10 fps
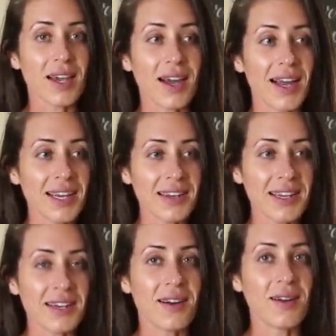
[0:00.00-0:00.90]
I can
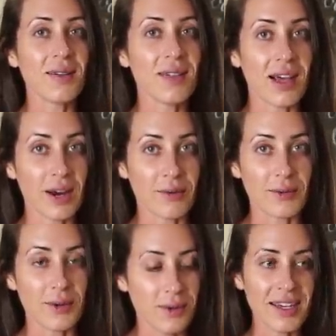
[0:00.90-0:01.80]
eat a lot of
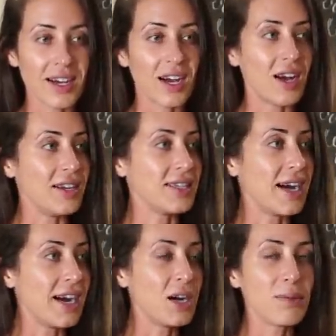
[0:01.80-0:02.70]
food. An
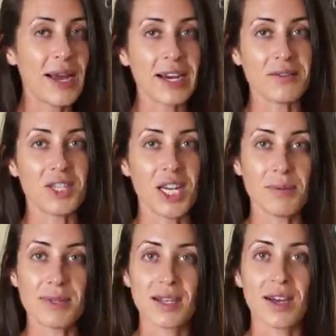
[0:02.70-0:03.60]
entire bag of
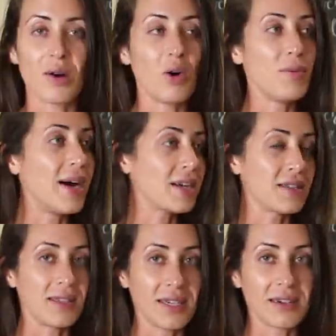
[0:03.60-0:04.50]
chips, a whole box
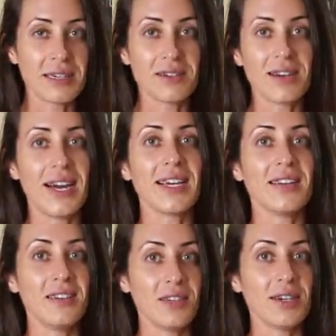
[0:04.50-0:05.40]
of cereal, I
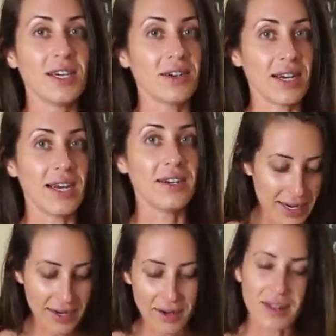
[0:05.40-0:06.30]
can do it, okay?
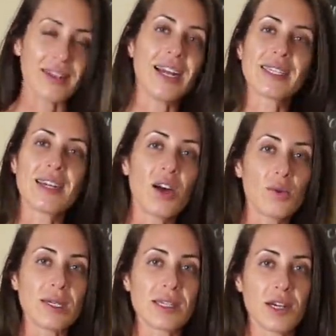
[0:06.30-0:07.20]
And that's not
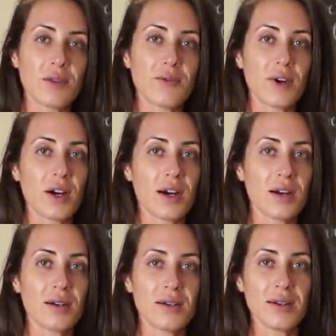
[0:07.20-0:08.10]
always good
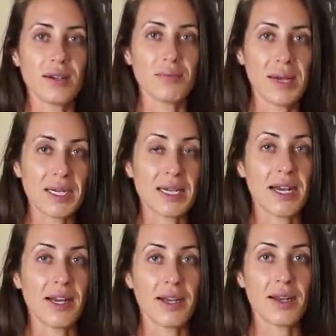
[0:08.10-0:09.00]
for
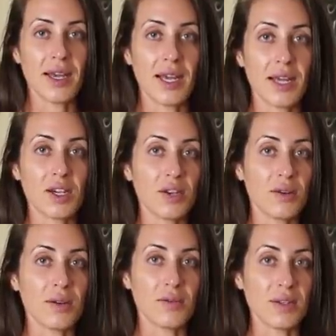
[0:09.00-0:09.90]
maintaining a
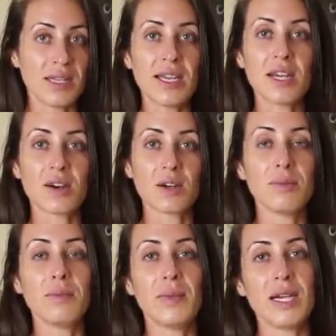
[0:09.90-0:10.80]
good physique
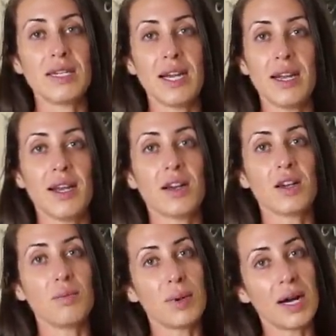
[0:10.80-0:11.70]
or maintaining a
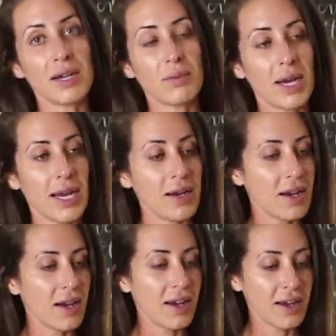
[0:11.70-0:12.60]
good body weight.
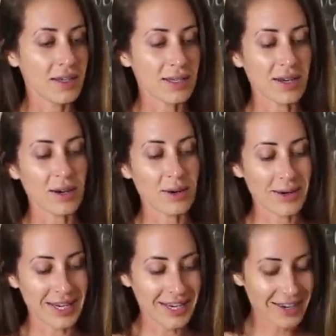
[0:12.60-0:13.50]
So,